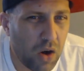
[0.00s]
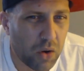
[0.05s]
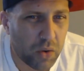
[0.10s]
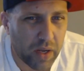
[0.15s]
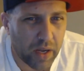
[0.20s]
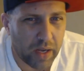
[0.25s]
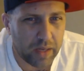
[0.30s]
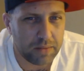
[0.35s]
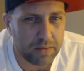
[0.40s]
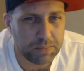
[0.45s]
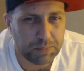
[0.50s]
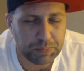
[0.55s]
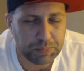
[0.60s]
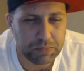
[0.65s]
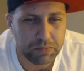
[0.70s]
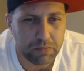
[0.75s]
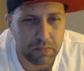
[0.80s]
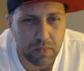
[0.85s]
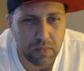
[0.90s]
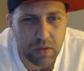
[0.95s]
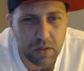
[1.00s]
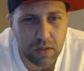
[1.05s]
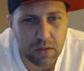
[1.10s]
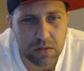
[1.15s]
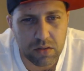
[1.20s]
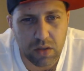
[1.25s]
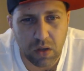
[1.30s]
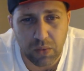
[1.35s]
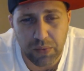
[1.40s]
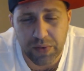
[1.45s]
Okay,
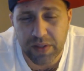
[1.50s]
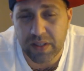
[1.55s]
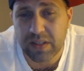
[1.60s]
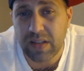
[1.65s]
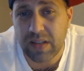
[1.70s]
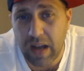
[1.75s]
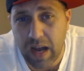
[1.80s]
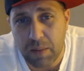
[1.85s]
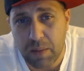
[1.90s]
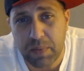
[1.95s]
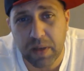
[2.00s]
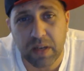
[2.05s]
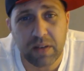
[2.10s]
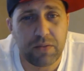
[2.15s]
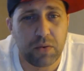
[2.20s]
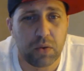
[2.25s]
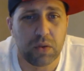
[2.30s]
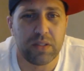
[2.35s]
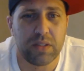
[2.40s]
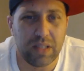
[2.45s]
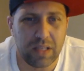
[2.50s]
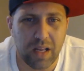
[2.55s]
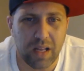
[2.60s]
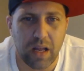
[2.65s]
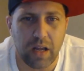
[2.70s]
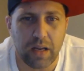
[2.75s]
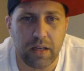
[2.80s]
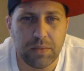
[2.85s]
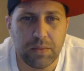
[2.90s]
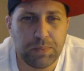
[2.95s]
so the topic for
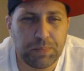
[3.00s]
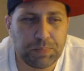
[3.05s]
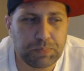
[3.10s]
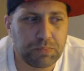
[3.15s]
today